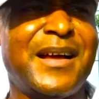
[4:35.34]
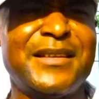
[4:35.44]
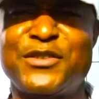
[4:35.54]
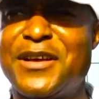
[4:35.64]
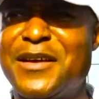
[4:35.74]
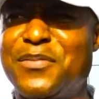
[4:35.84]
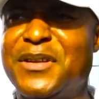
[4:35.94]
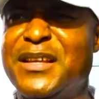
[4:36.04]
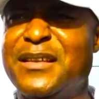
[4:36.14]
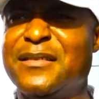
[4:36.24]
I saw her
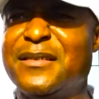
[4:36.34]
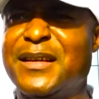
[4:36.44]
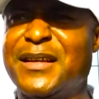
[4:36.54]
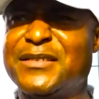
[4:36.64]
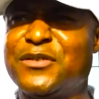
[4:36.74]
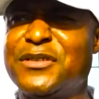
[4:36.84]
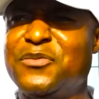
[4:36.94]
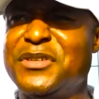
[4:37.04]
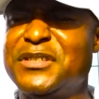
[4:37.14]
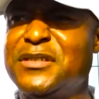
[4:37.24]
playing and I saw the
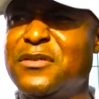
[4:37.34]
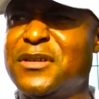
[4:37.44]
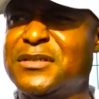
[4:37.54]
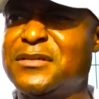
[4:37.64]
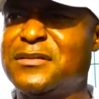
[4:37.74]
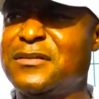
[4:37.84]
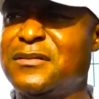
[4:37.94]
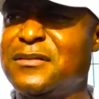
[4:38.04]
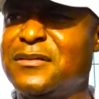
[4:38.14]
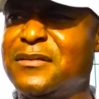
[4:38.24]
way she was
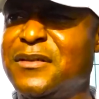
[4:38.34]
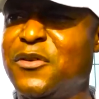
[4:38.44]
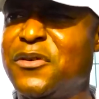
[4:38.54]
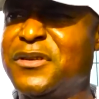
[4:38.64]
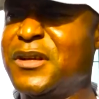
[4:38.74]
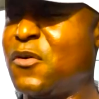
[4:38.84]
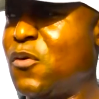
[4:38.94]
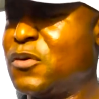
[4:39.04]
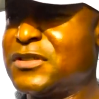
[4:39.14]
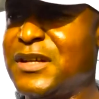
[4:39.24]
on the
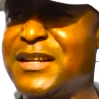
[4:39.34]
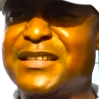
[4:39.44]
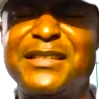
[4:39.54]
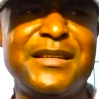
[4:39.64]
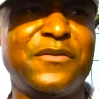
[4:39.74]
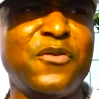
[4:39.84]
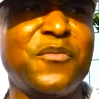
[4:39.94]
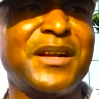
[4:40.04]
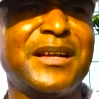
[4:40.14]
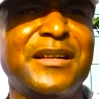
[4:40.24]
course. And I said, if a
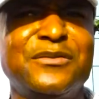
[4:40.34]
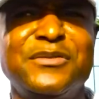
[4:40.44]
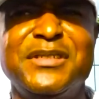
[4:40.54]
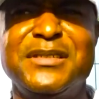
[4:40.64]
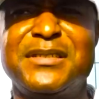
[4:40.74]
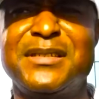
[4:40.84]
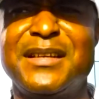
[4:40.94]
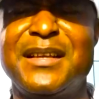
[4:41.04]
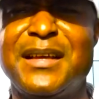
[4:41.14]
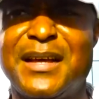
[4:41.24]
woman can do this,
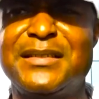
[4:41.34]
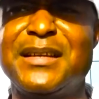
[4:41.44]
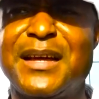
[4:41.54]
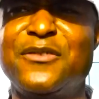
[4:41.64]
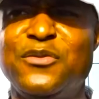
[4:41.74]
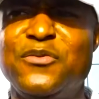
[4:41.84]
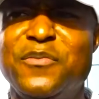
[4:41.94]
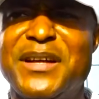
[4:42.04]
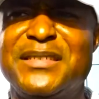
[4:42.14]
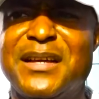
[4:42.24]
I think I could do
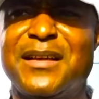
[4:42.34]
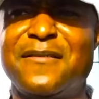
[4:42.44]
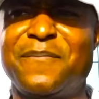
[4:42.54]
better.